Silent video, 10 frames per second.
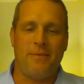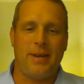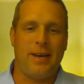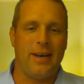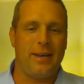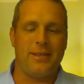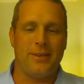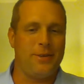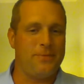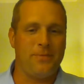I
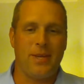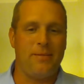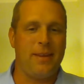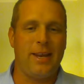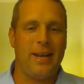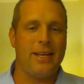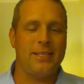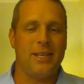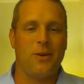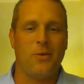told them, get me the heads
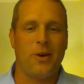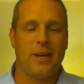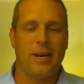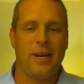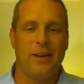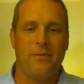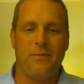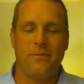that'll work on it.